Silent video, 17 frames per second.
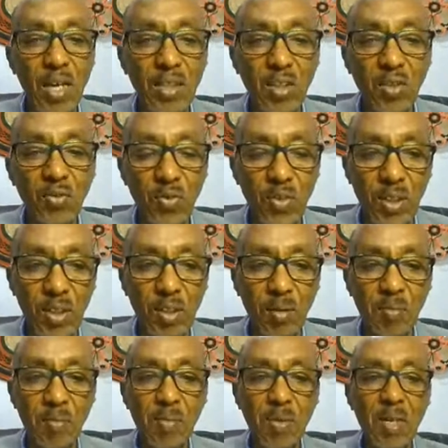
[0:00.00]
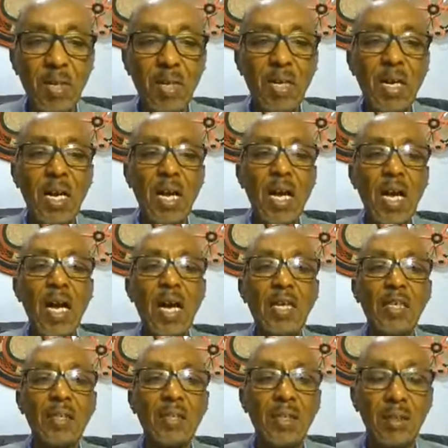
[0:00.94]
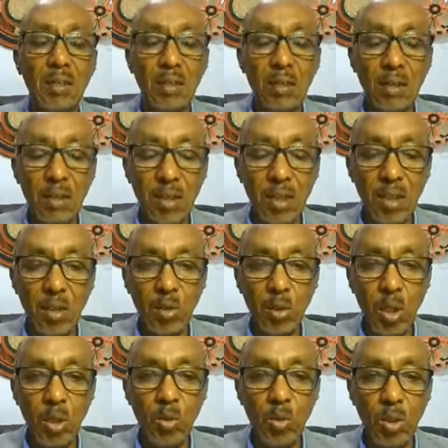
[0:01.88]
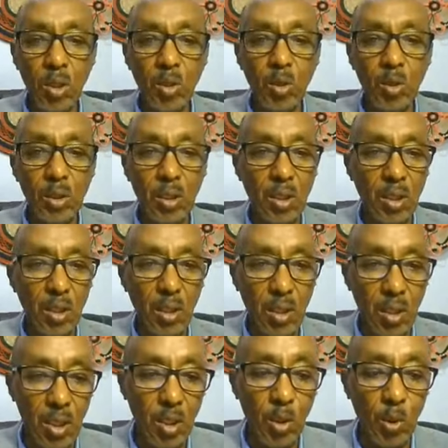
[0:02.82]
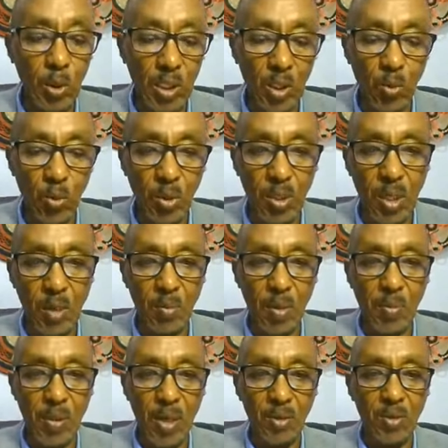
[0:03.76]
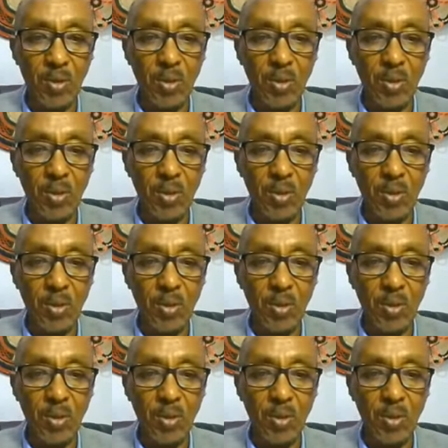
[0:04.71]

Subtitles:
larger freedom, and equity would come